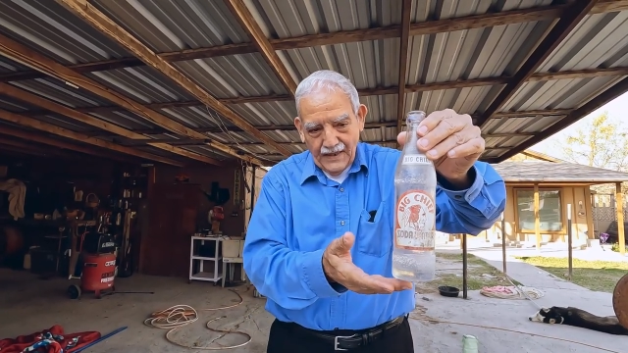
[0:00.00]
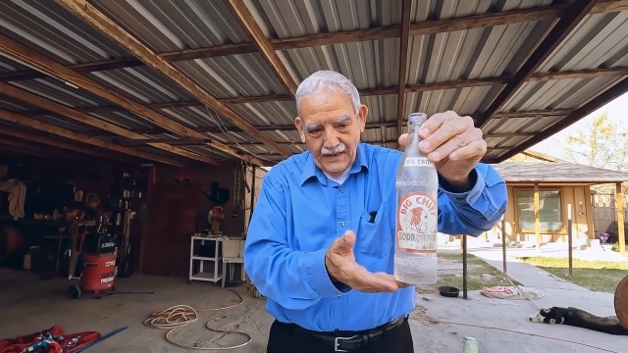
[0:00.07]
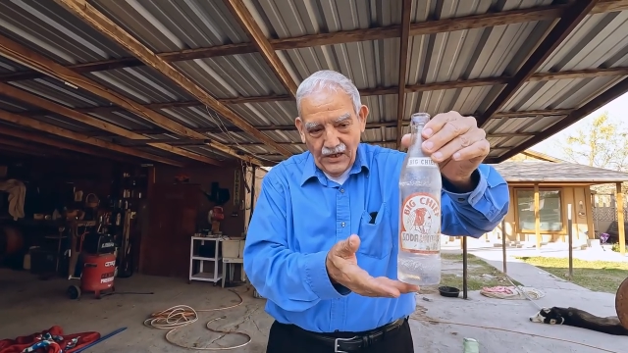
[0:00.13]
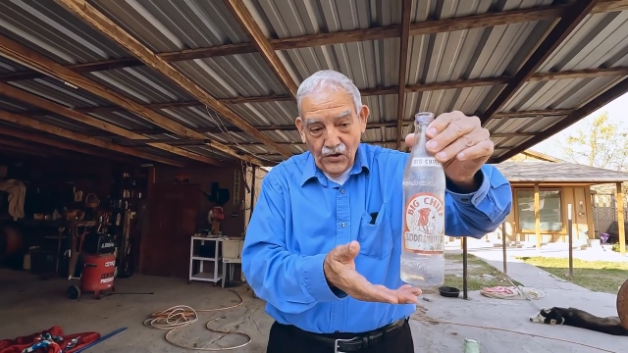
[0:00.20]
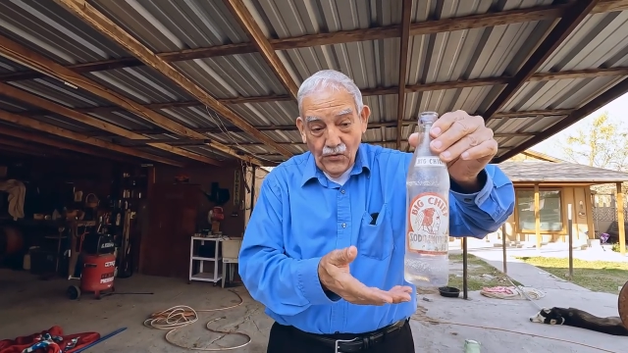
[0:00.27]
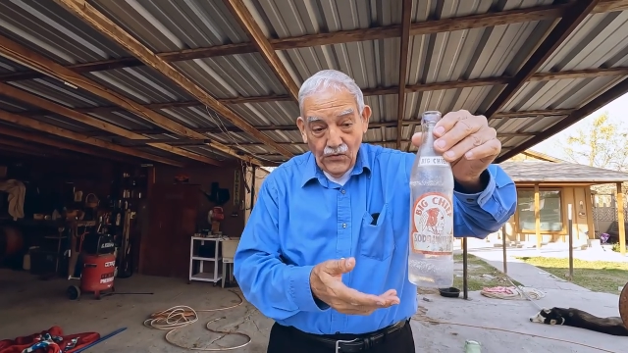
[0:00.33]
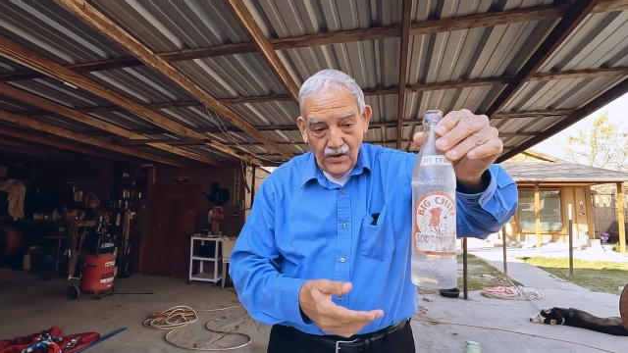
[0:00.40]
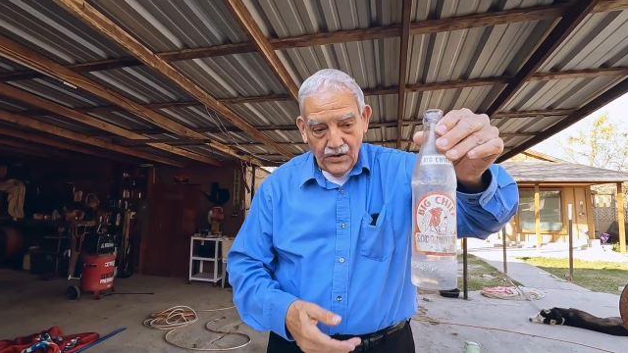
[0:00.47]
the
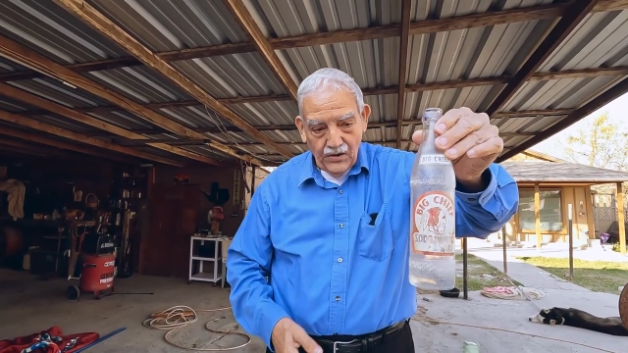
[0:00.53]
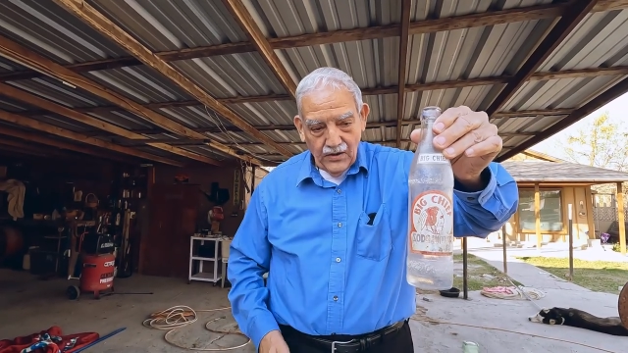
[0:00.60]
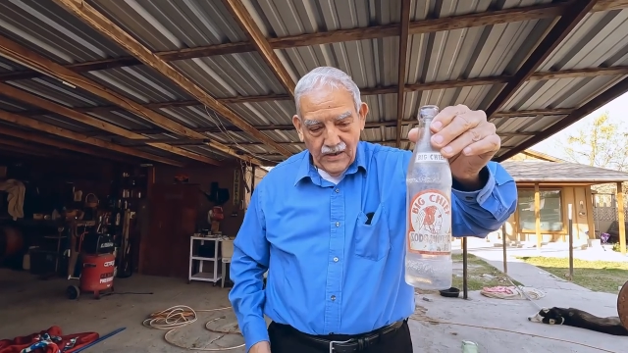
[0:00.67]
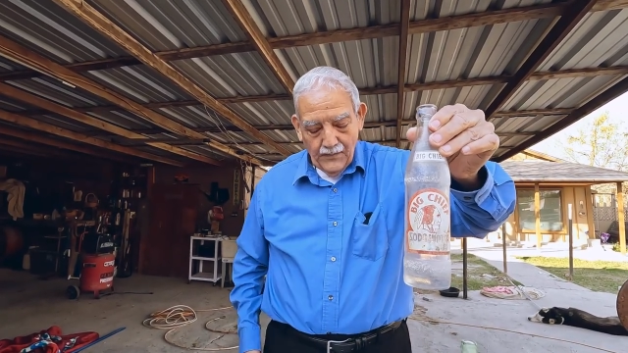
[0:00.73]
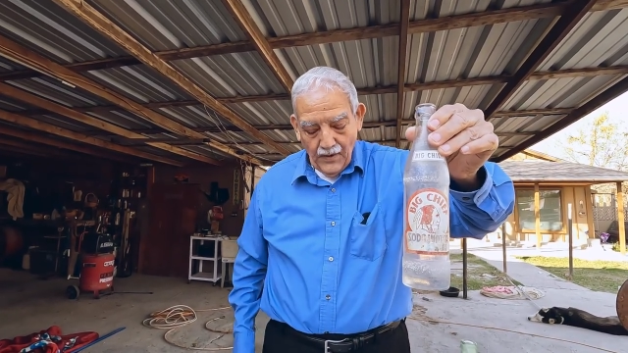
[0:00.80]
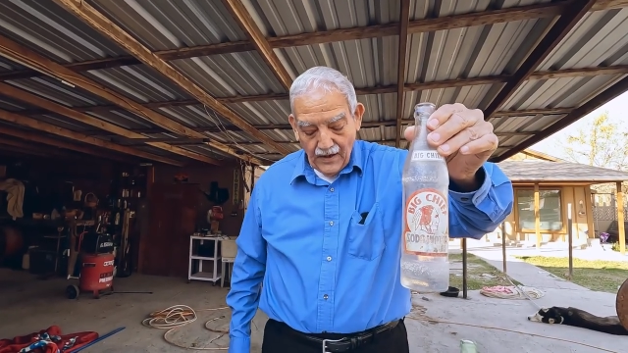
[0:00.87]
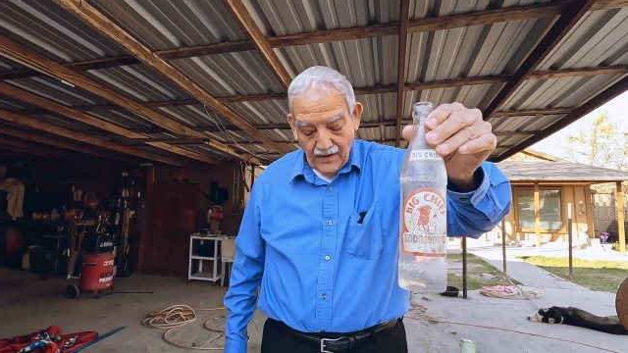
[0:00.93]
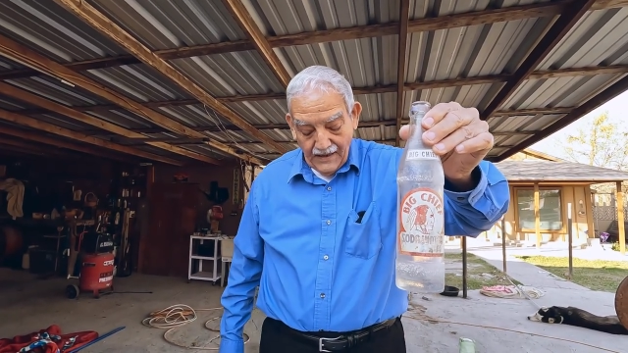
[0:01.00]
Coca-Cola
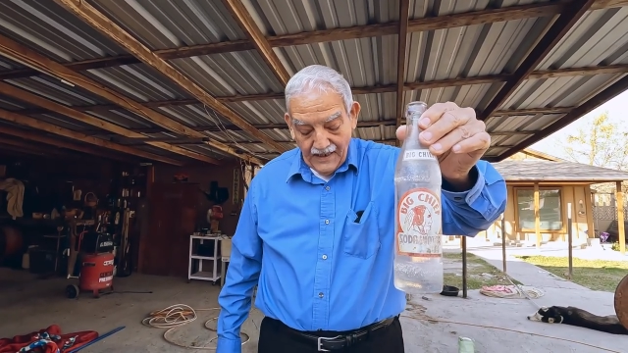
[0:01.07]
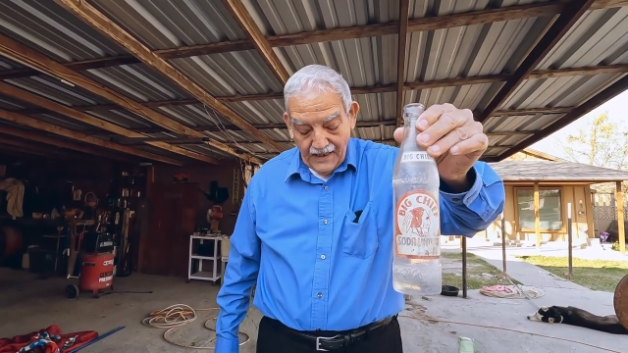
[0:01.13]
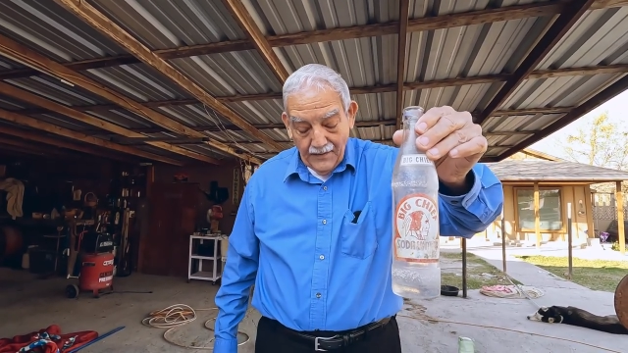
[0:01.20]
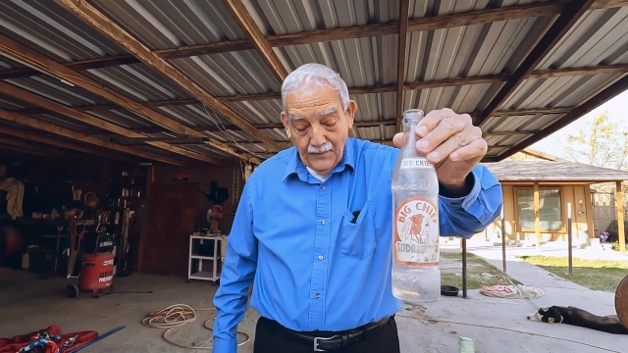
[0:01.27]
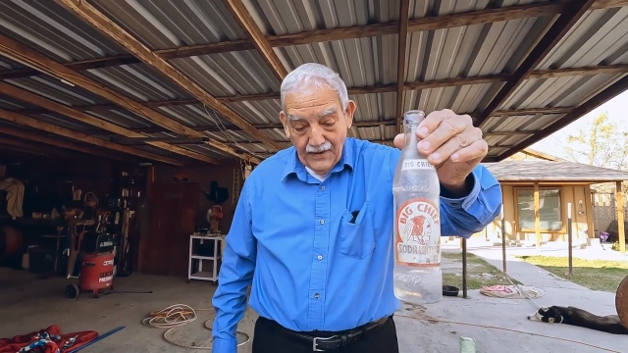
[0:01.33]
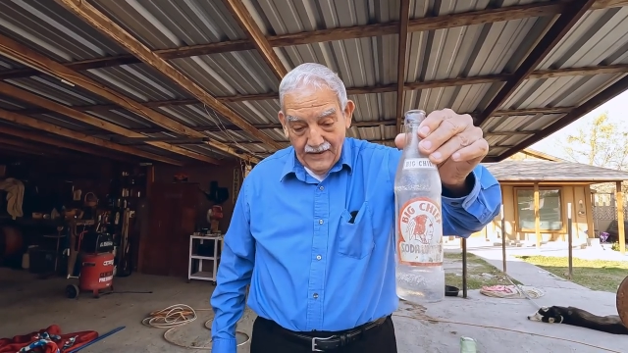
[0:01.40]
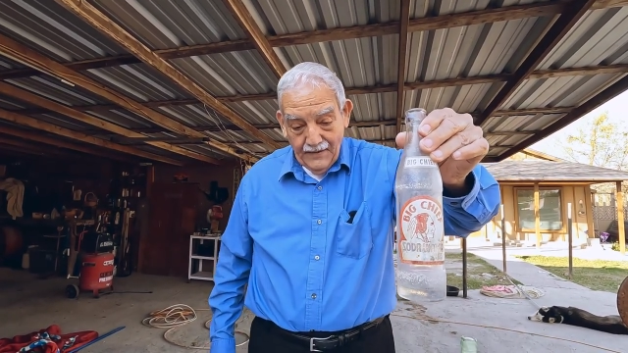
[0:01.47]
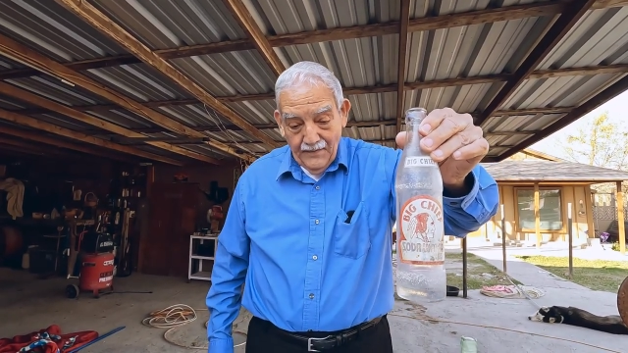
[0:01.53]
bottling
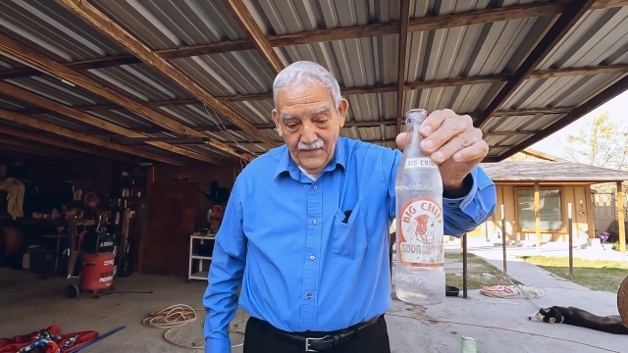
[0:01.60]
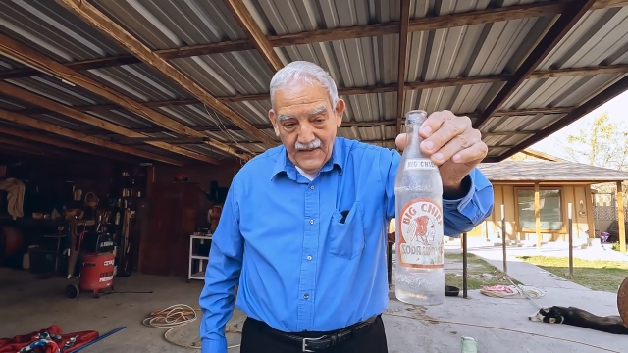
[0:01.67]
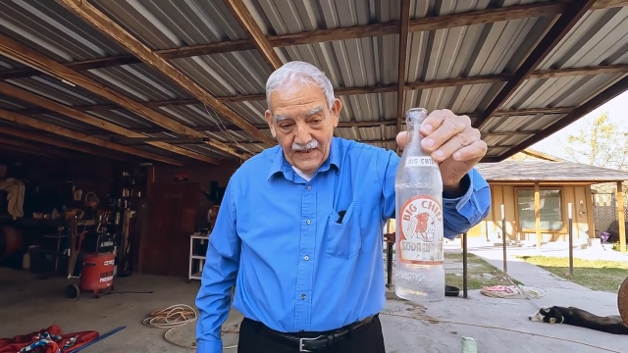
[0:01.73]
company,